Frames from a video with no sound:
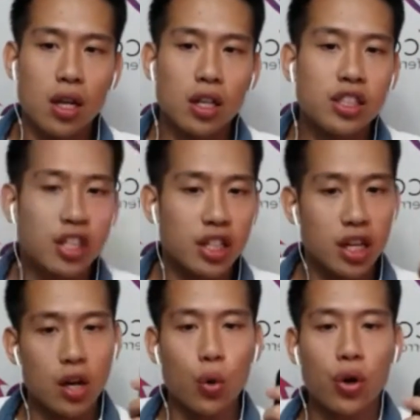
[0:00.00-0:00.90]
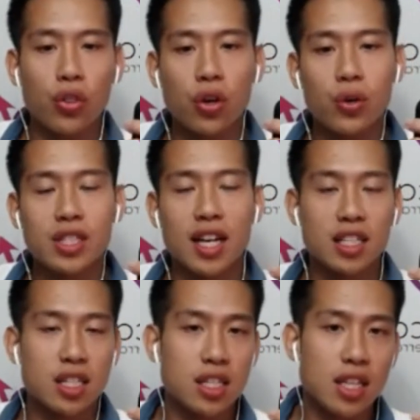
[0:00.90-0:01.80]
Clear Cut Ortho in
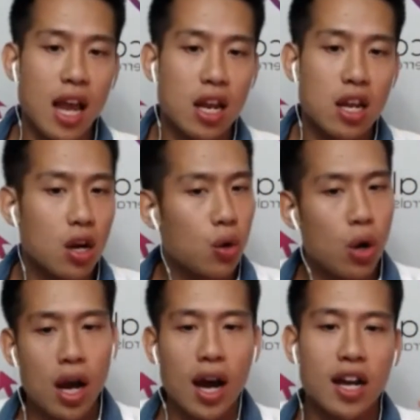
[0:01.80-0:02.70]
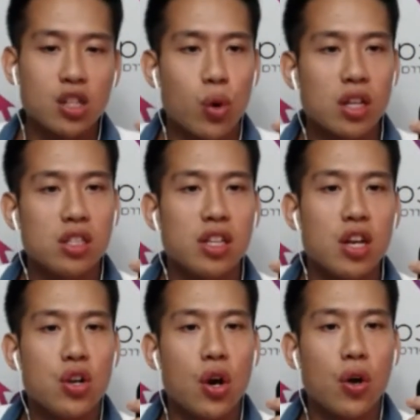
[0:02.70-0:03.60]
Texas, and I just wanted to let
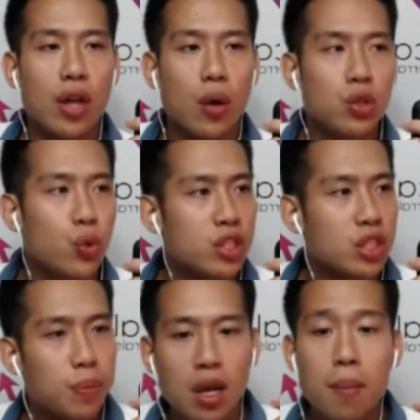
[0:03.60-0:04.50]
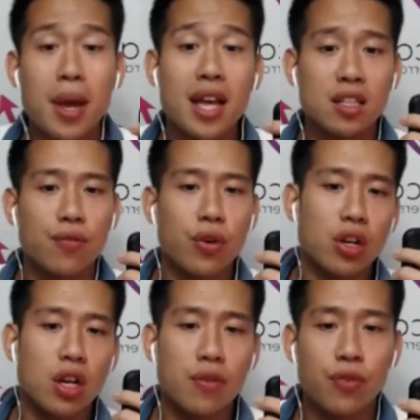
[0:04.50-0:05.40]
you know that we're doing something amazing for
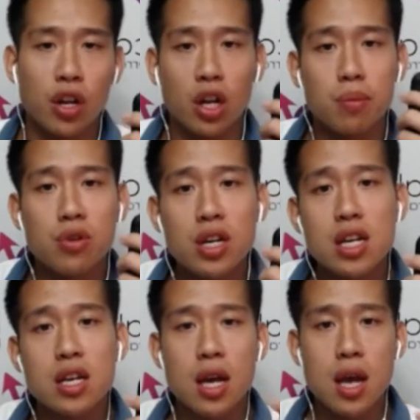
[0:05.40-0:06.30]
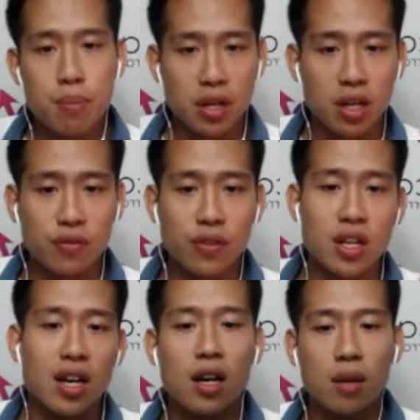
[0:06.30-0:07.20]
the community because of
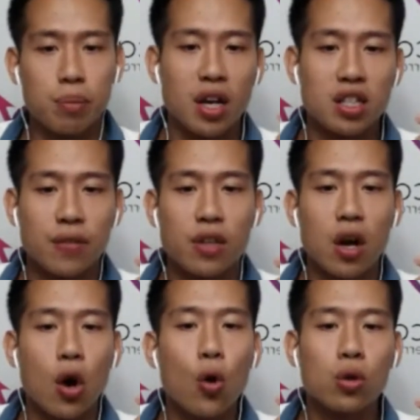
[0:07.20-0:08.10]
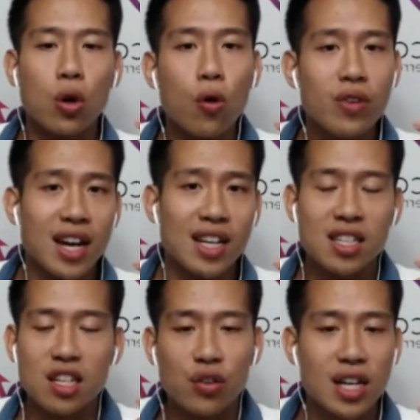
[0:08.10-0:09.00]
the whole
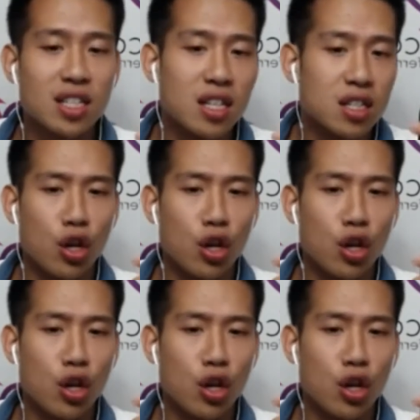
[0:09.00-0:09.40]
COVID-19 crisis.